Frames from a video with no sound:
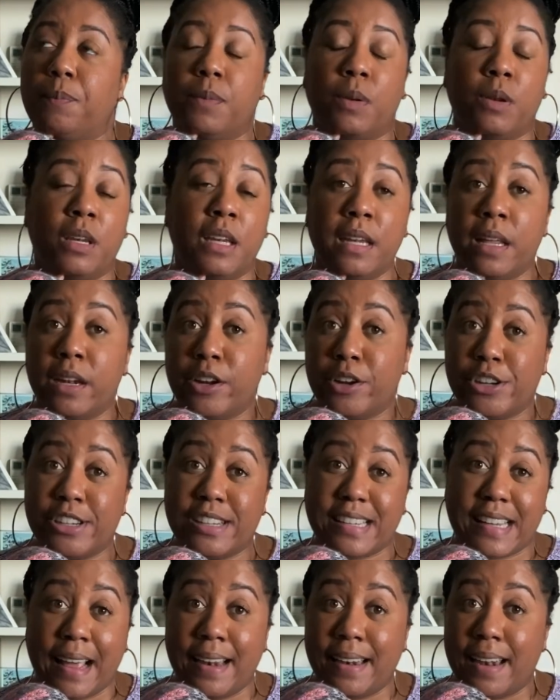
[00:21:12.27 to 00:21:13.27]
knitters
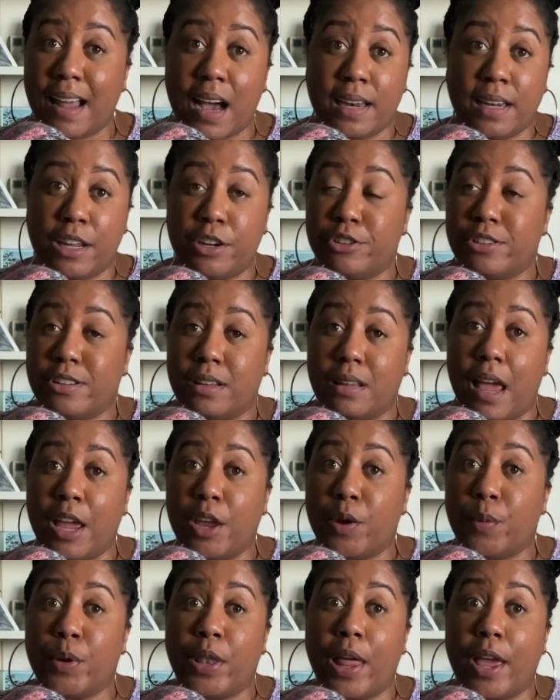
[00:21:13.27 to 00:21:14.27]
and non-knitters were like,
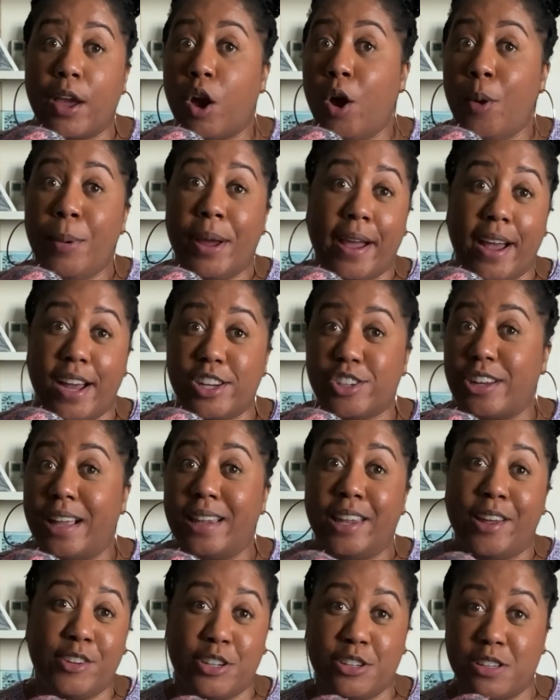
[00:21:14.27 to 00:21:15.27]
oh my gosh, I
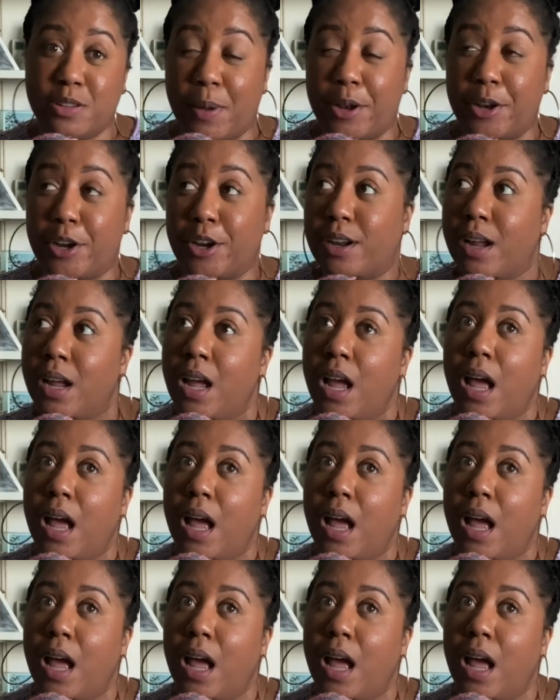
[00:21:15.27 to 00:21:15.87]
love your sweater.